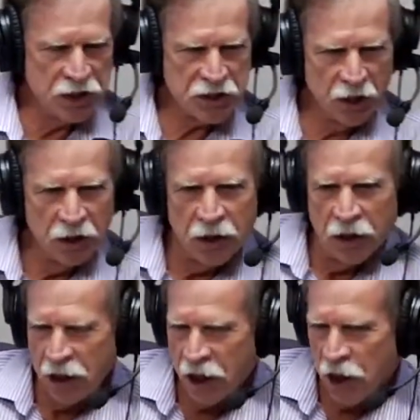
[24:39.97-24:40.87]
So,
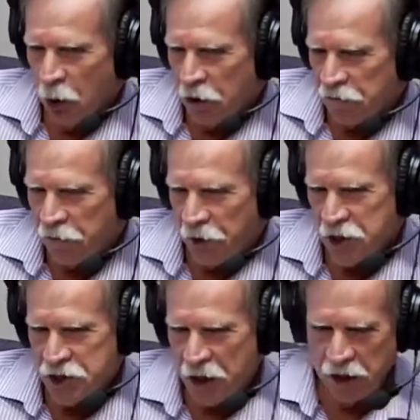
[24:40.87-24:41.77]
you know, at
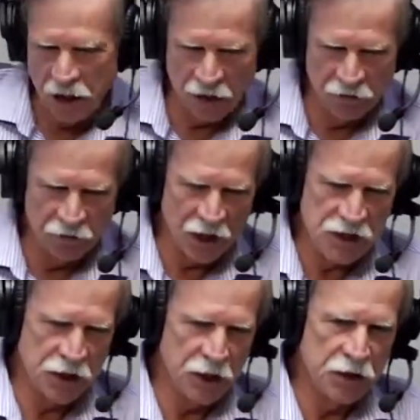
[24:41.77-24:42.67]
first, yeah, you have a
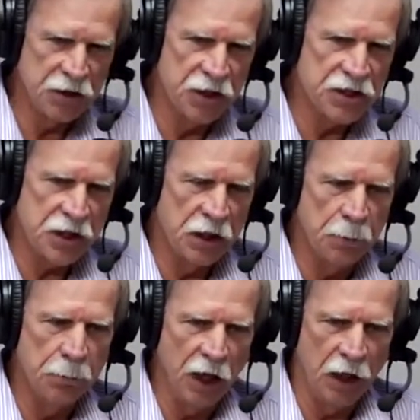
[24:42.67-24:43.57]
vested interest
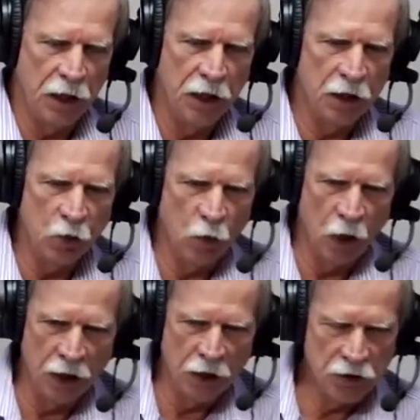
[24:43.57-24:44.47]
in bellyaching
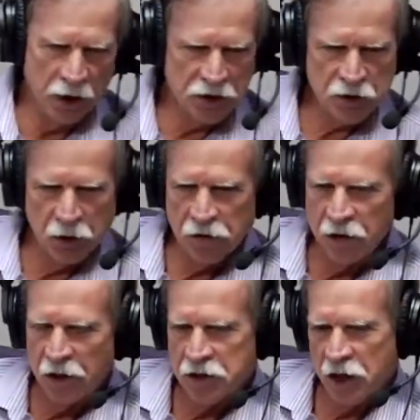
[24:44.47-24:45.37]
wine and trying to sort
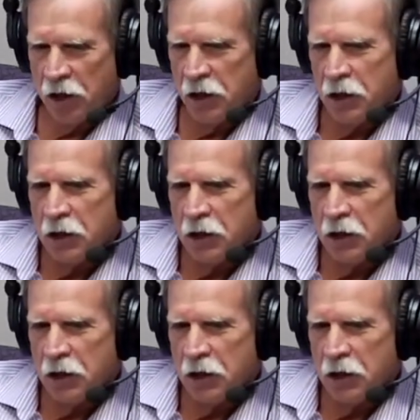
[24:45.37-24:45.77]
things out.